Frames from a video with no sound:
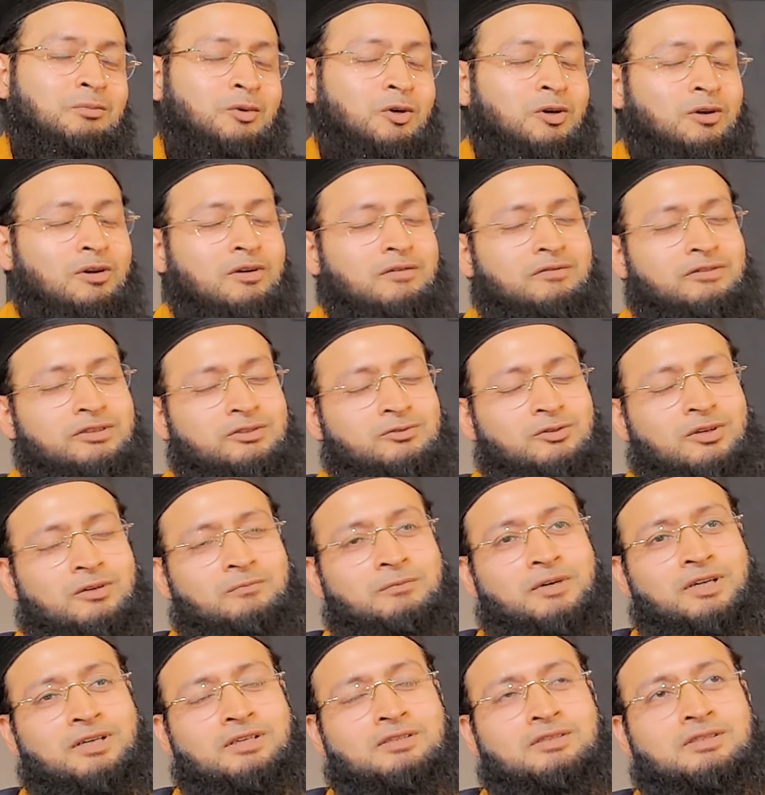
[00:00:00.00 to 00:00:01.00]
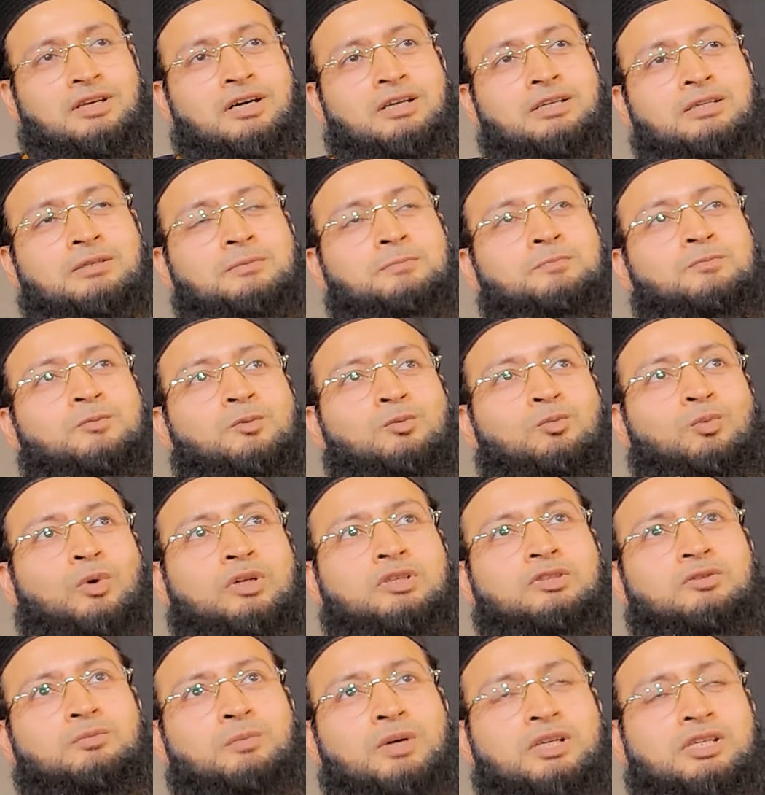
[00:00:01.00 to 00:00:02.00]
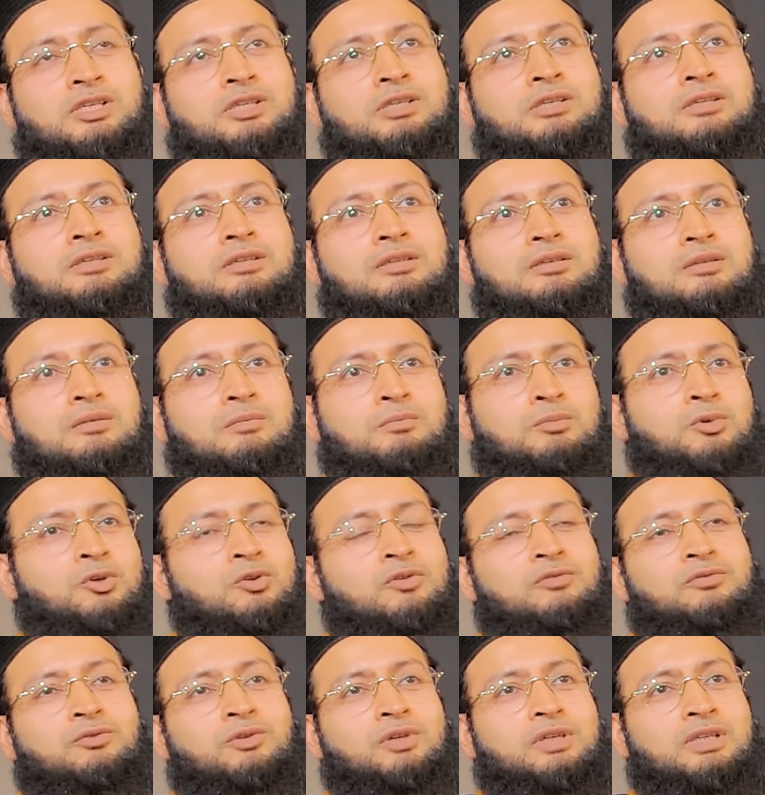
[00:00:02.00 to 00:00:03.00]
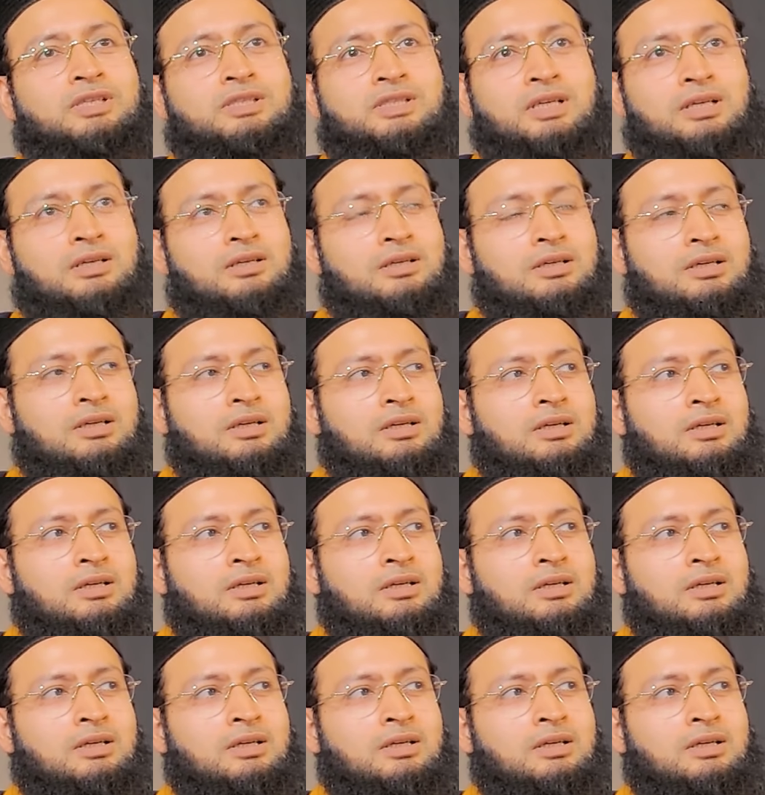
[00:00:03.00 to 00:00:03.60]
Maulana Fazlur Rahman Ansari once mentioned beautifully, he said,